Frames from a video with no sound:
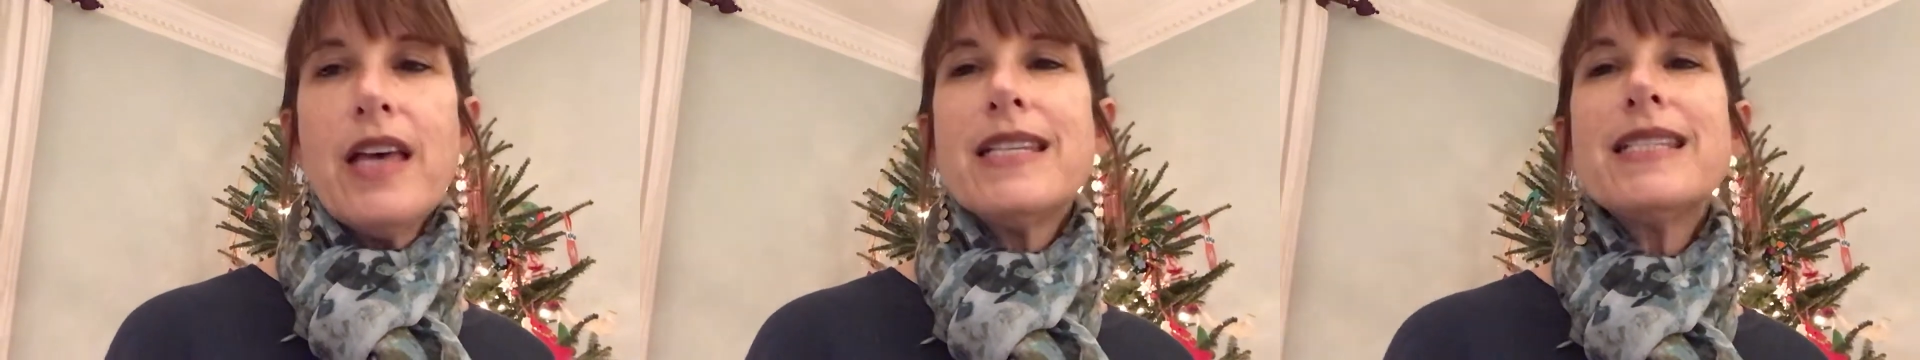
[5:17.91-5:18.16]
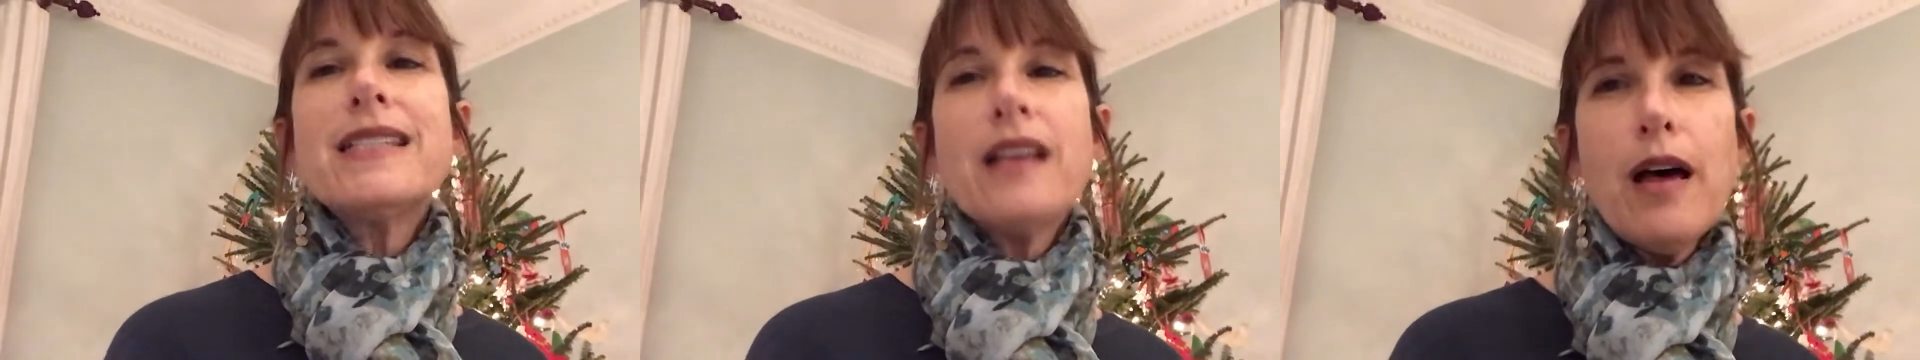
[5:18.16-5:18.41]

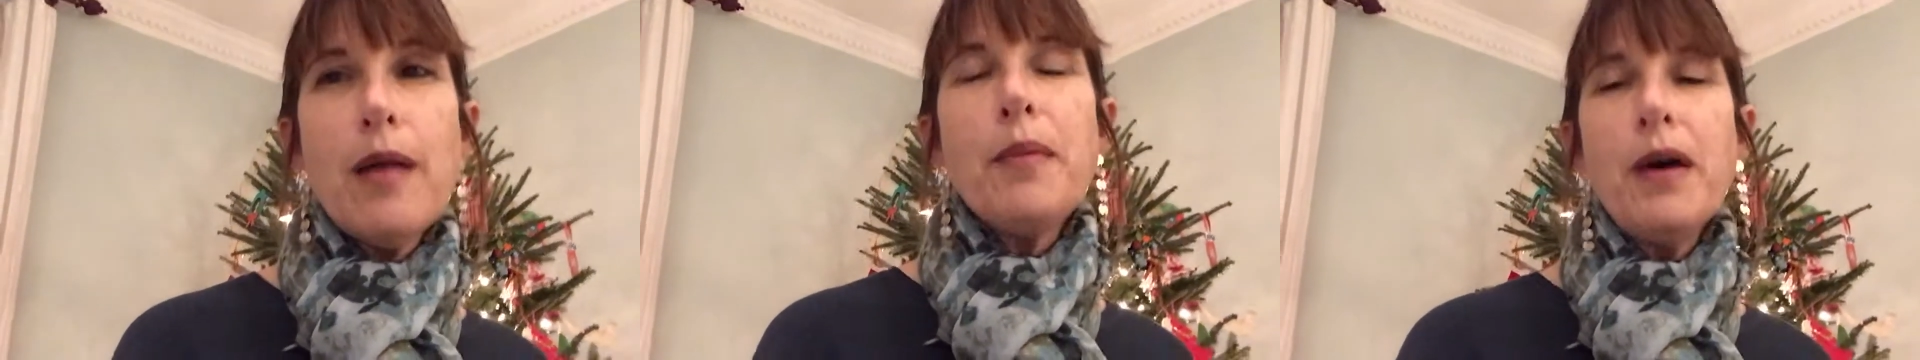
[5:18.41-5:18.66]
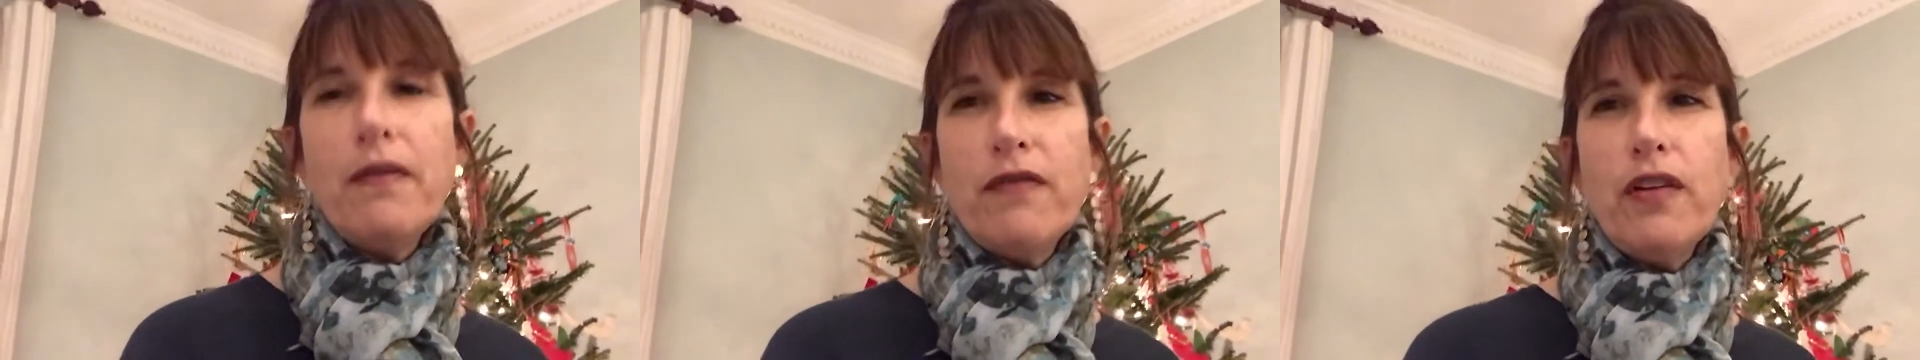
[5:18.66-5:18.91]
Some
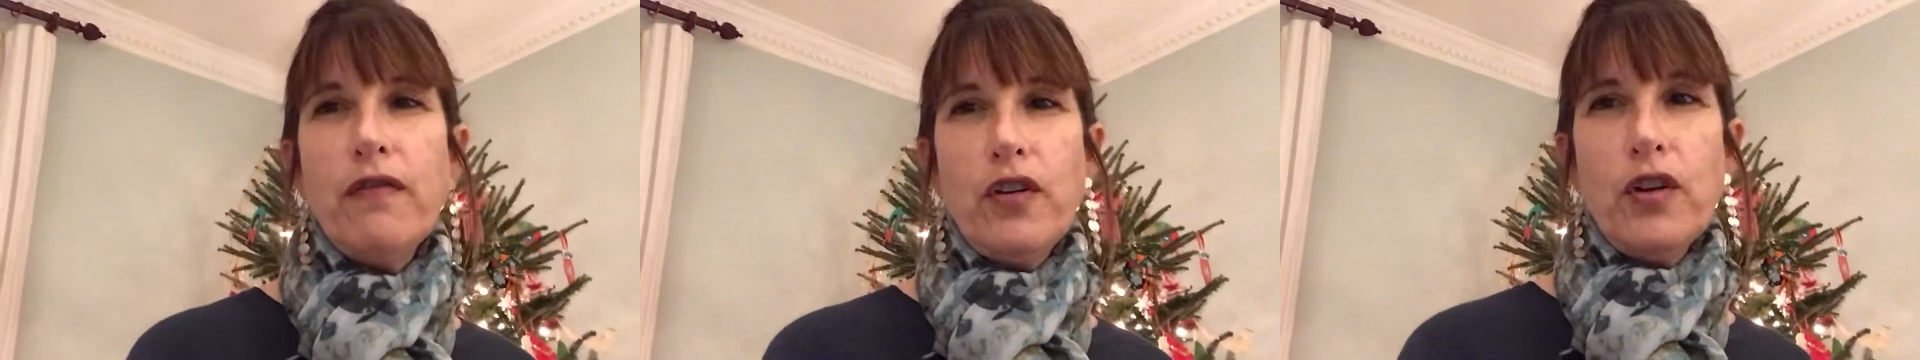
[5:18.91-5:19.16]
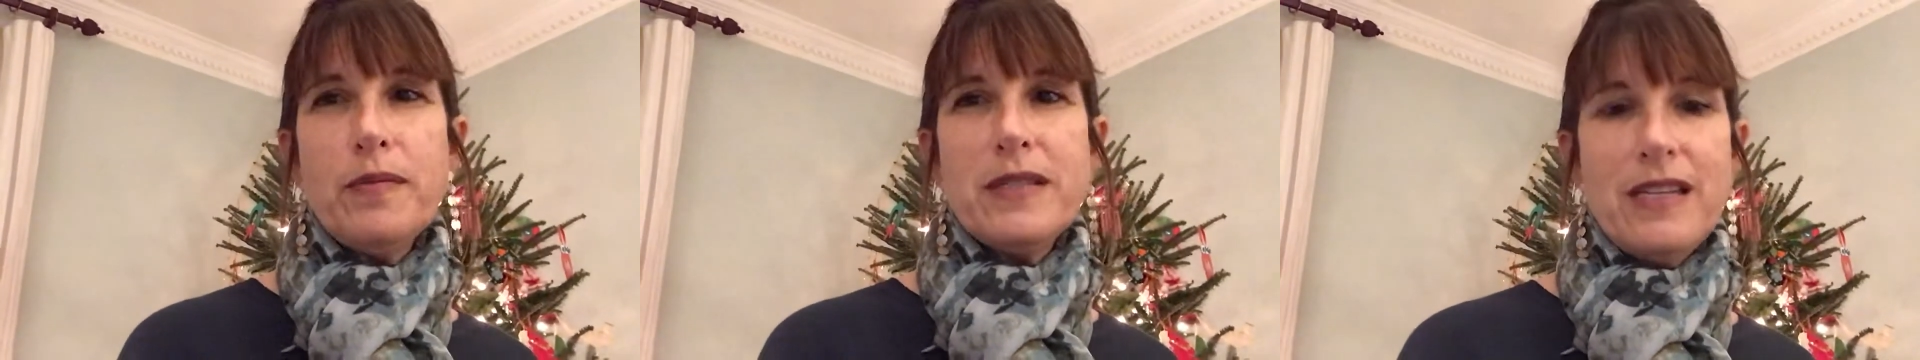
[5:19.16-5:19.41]
of the
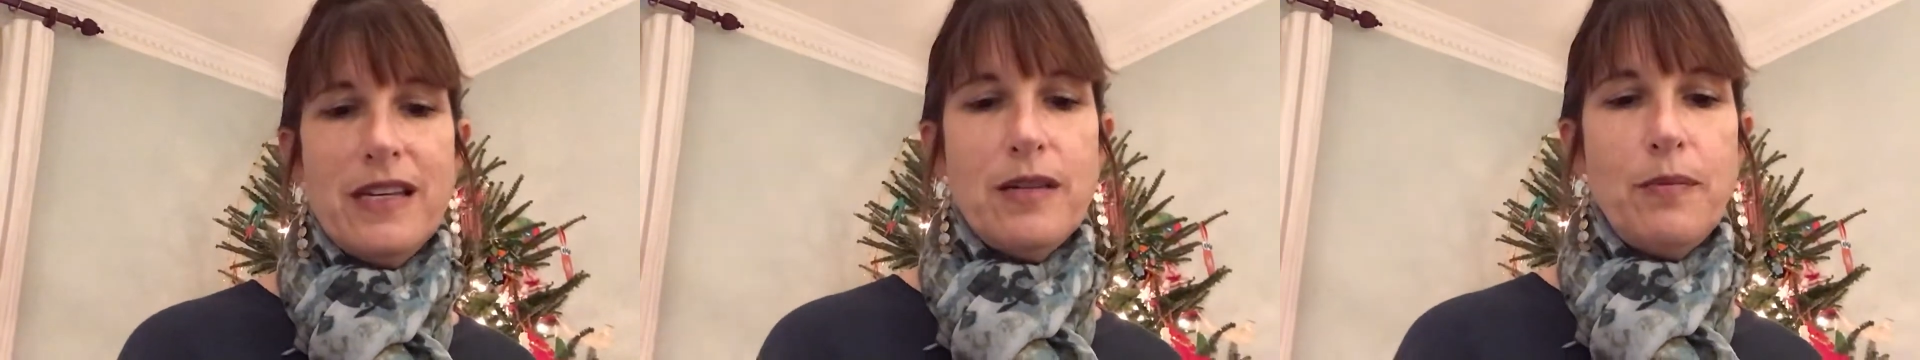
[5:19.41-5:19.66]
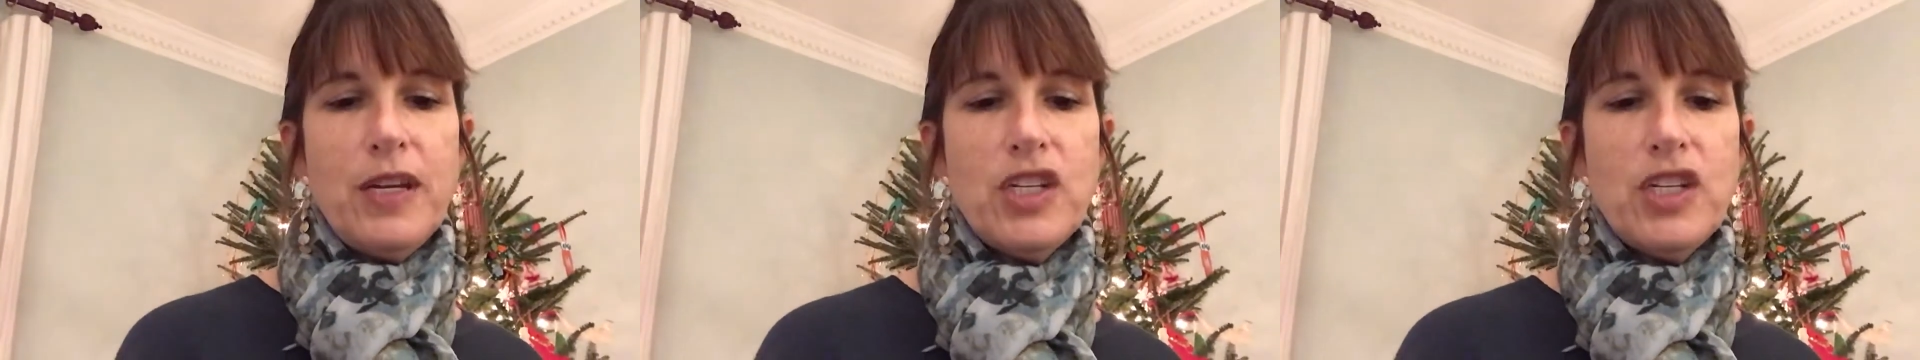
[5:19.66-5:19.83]
verbs need to be